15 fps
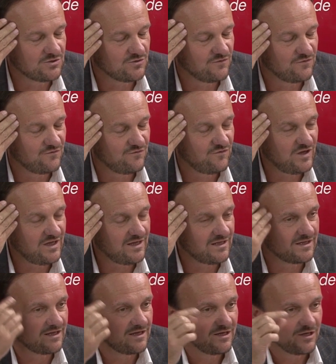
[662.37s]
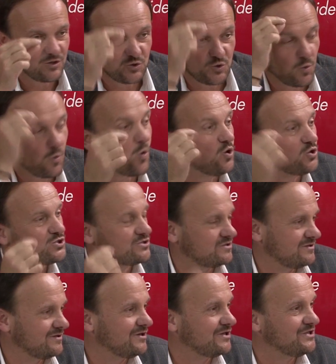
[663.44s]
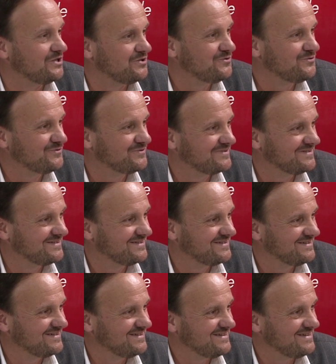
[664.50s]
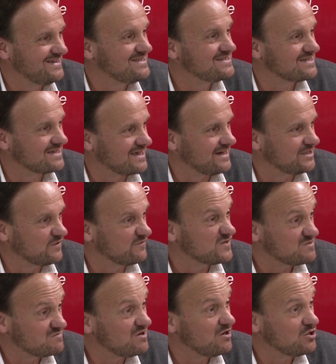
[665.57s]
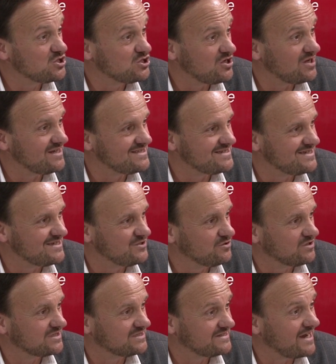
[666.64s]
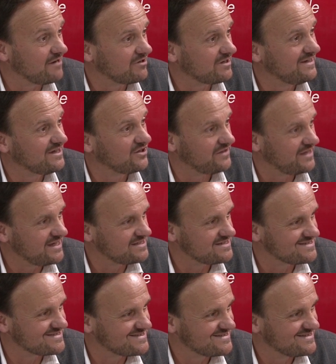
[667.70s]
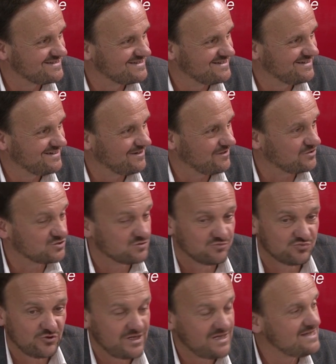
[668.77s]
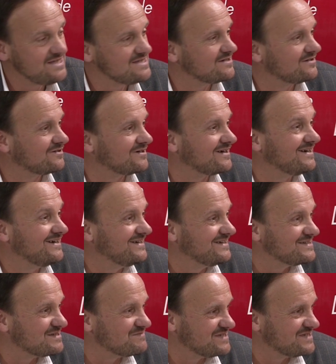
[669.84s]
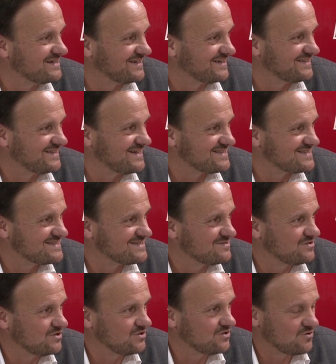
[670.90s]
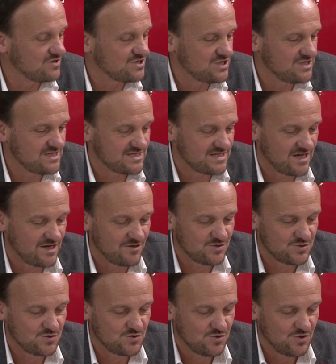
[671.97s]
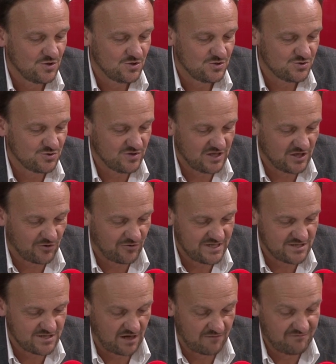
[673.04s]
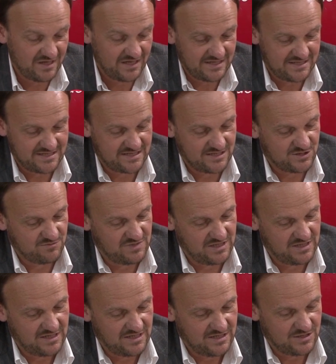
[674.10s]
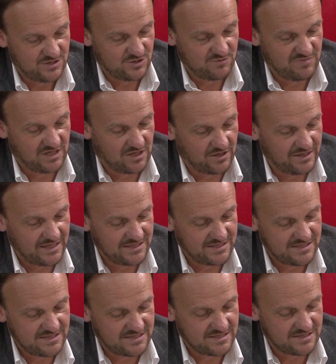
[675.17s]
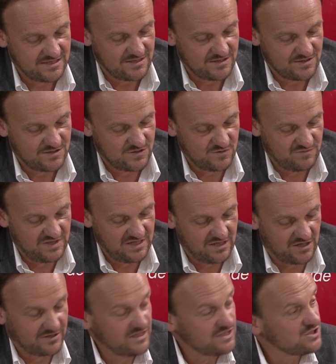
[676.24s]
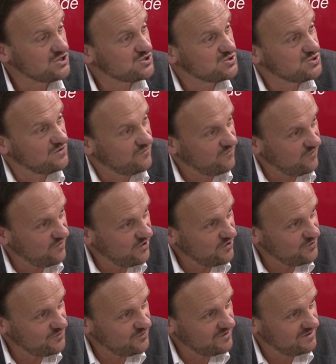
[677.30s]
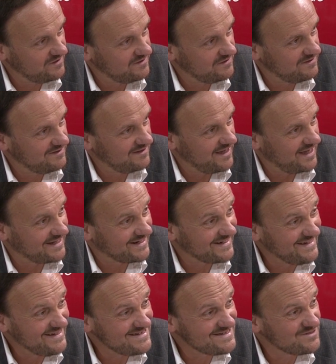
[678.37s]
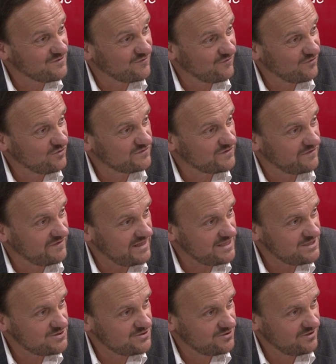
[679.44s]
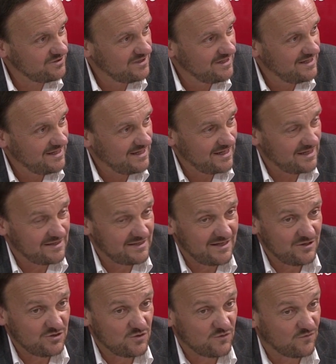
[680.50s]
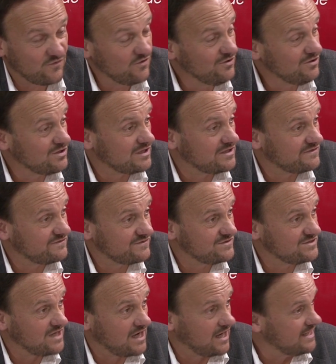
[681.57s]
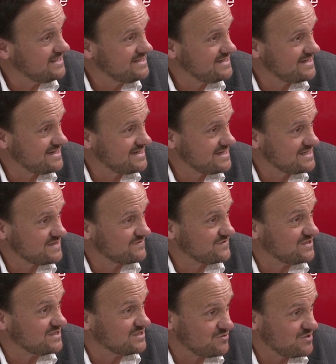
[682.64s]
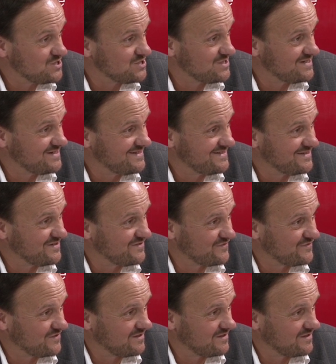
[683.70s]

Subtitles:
to feel the water on you. It's a kind of spirituality. You are directly connected, or the breeze, or something like that. So the question is how to increase our ability to be connected to the flow, at least the flow of the nature, and then the flow of the ideas, of the intuition, of